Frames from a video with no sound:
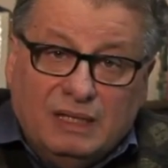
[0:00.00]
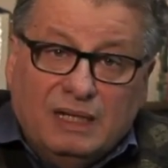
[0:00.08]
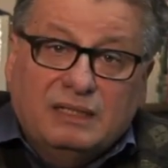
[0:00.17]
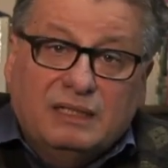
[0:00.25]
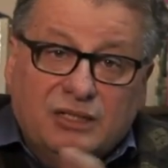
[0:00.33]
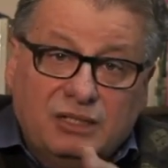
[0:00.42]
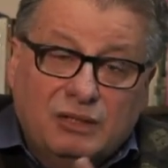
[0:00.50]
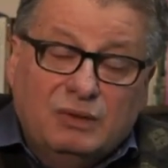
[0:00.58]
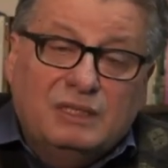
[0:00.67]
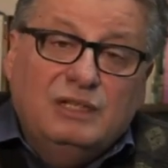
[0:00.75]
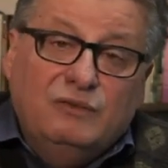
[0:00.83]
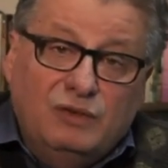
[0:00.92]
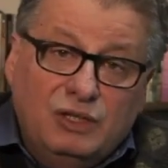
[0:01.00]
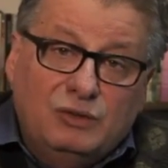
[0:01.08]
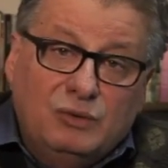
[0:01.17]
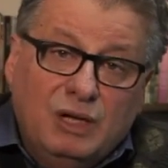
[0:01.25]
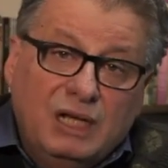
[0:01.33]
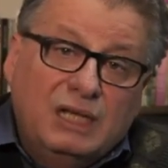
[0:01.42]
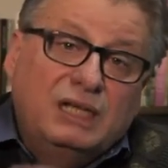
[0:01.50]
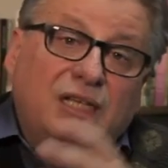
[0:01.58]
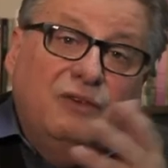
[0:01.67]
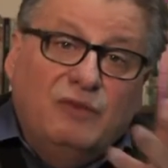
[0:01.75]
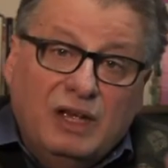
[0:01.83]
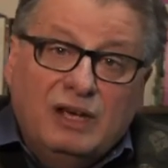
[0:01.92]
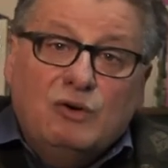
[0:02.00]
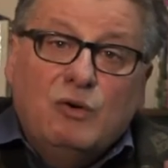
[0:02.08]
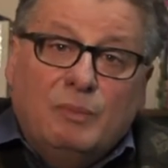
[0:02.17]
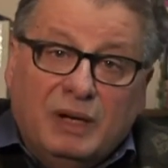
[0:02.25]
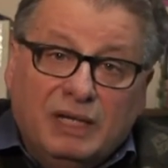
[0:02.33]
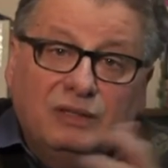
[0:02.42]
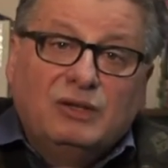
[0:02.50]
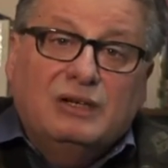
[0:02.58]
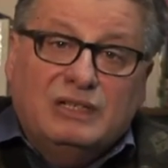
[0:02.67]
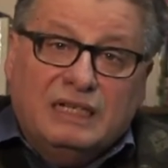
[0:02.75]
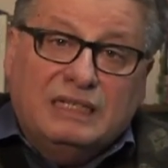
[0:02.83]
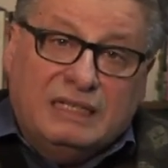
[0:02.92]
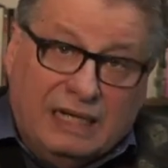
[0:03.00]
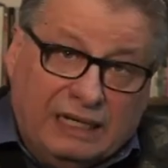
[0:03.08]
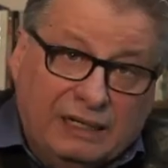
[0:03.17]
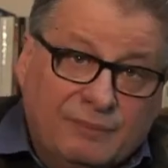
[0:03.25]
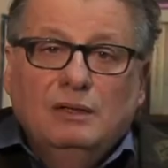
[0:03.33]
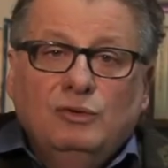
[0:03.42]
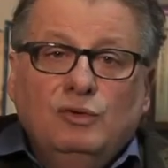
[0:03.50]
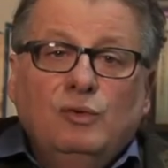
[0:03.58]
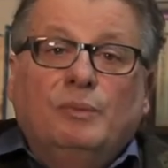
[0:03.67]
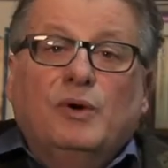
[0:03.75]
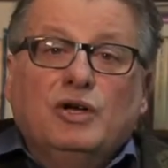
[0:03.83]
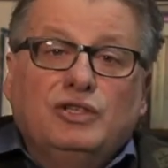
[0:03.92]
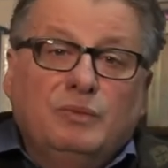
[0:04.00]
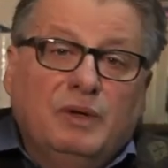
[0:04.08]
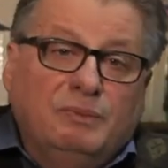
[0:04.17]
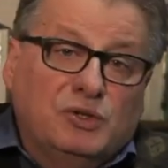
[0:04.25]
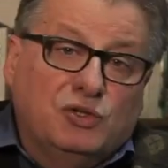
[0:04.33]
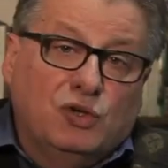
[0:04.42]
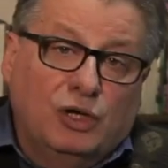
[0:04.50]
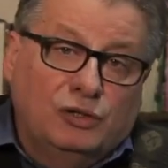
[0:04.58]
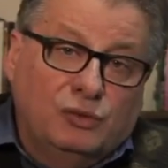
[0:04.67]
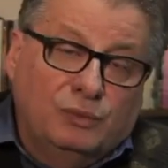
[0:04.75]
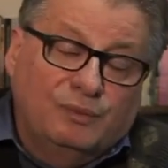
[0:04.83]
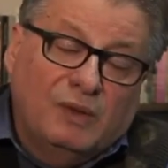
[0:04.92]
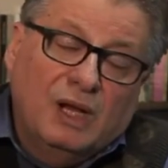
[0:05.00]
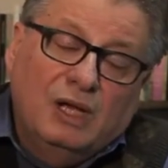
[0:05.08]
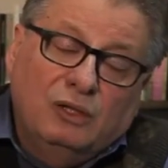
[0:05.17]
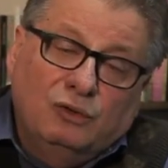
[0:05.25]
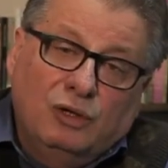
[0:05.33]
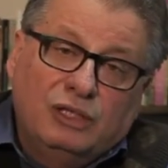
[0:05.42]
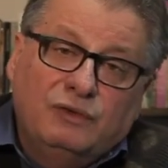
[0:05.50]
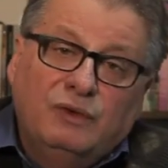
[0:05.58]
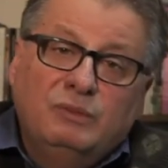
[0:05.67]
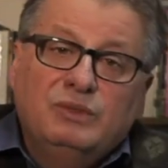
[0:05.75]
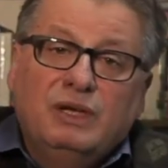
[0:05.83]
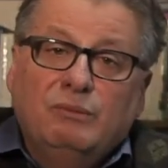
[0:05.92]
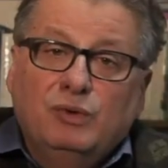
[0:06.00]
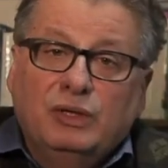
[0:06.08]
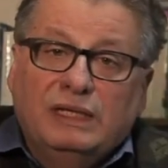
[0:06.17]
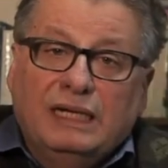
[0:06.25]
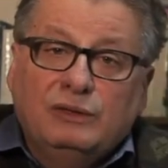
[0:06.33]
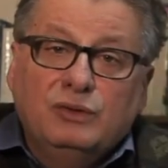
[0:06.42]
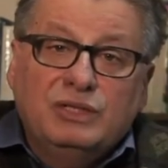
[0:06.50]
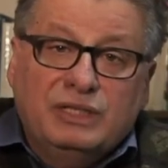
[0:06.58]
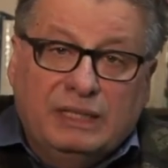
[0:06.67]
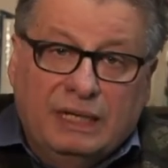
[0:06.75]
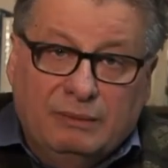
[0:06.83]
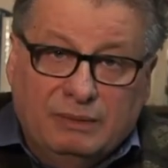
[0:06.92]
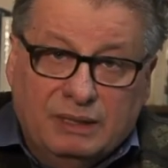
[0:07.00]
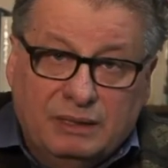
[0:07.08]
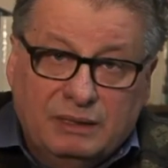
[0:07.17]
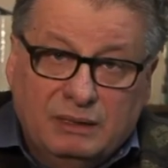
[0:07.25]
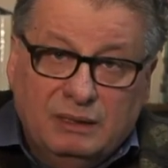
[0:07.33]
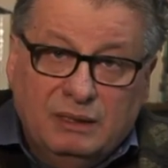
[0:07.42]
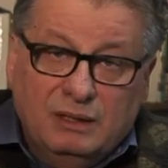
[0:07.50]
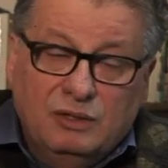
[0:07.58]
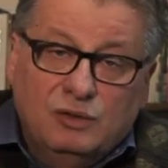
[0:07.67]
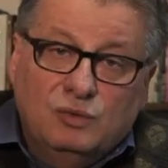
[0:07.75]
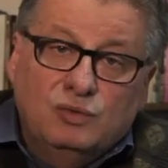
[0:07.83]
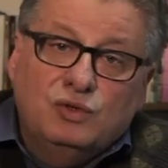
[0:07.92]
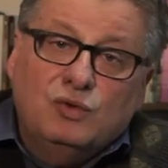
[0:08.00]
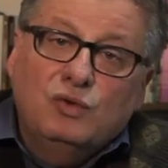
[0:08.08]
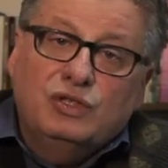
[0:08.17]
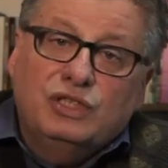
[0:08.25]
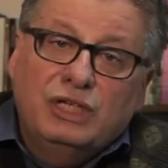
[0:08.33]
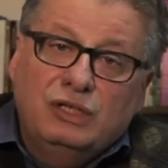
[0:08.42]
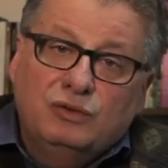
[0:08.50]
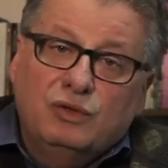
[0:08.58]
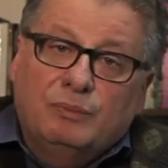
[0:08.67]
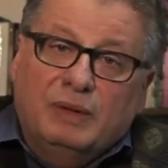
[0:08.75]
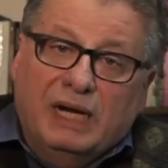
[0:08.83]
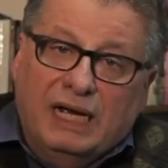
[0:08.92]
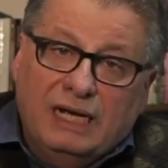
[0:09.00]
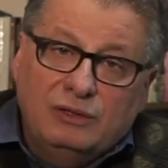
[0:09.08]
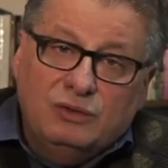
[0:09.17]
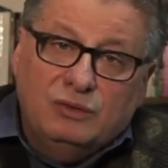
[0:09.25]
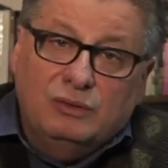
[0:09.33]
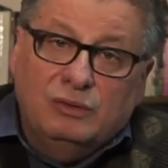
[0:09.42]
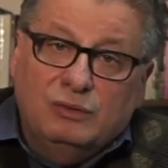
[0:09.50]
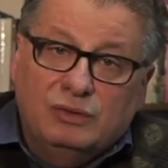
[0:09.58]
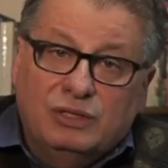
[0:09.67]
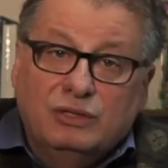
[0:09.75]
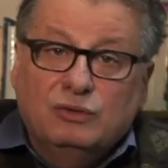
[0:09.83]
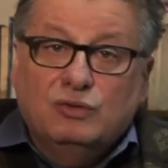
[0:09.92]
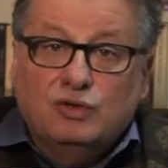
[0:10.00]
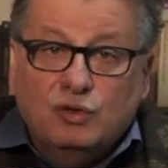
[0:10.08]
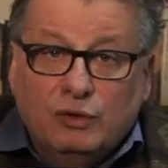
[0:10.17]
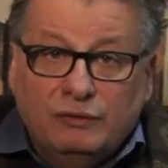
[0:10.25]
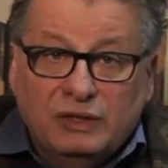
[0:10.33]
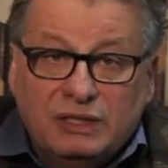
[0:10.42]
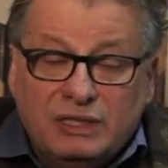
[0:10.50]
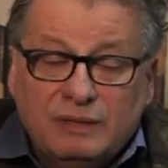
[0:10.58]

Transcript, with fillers: who've watched this video and who has been following our series. In the next episode, we'll deal with two topics the workers' councils, that is, the Soviets,